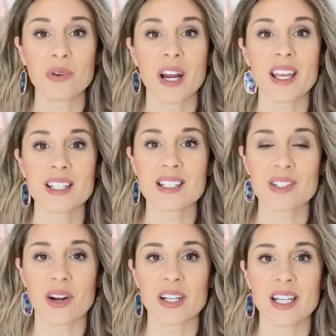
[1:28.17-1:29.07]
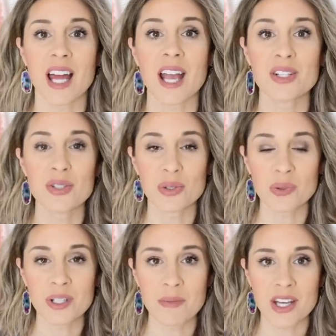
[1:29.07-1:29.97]
I get started, I do
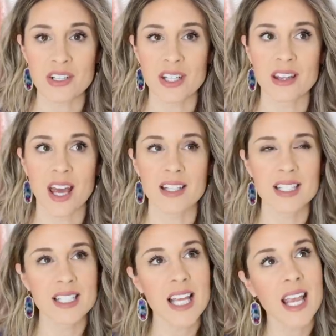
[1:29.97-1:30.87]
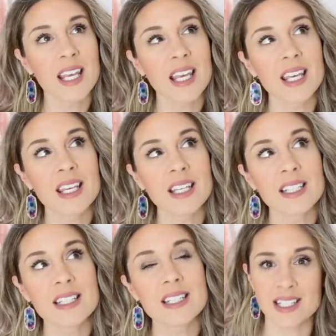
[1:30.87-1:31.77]
want to mention that today
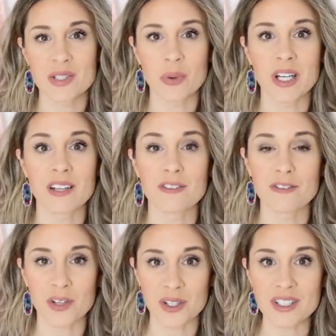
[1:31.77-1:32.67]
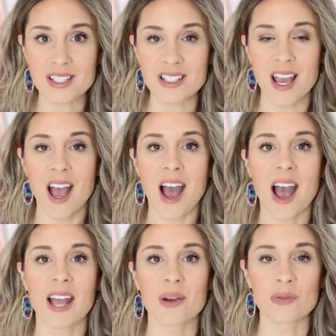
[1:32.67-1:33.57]
is the 21st.
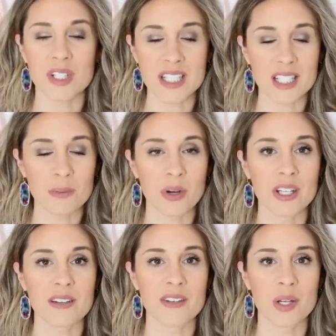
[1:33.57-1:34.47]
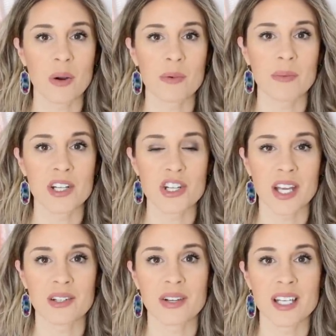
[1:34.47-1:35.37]
I recently put a video up on my channel.